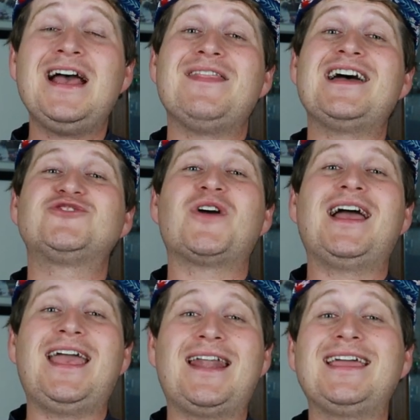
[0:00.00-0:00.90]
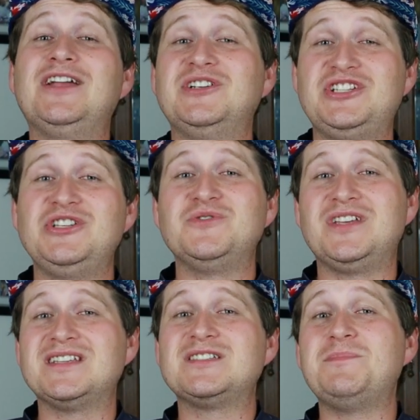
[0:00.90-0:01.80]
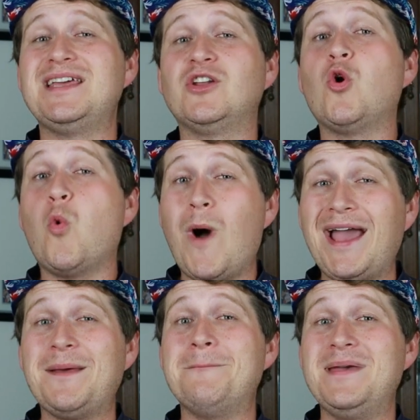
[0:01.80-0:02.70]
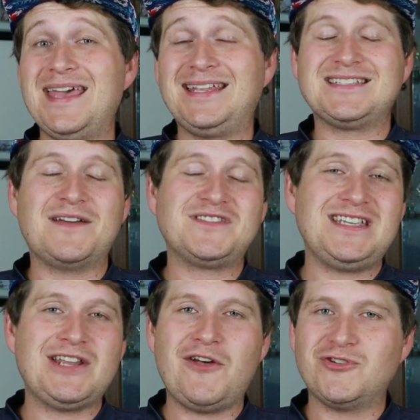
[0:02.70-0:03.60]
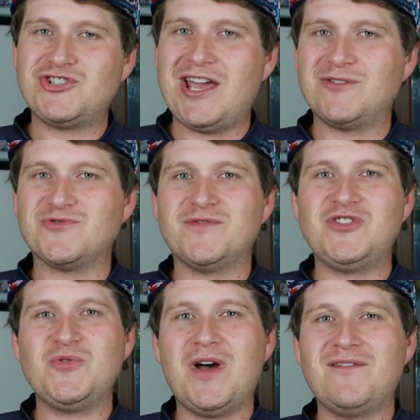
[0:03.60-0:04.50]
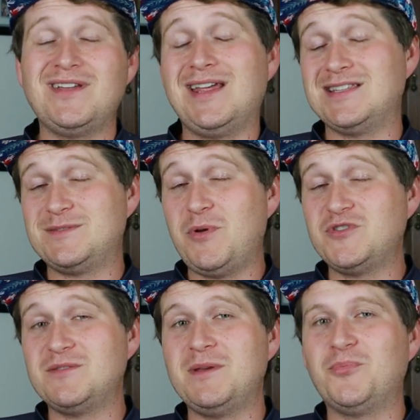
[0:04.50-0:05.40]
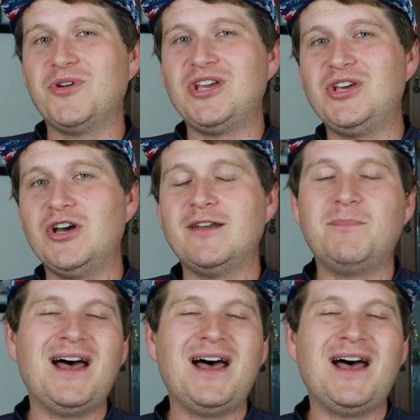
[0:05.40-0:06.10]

that Triad, I guarantee you, is going to spin quite a bit because I've seen other channels review of it and it's supposed to be pretty good.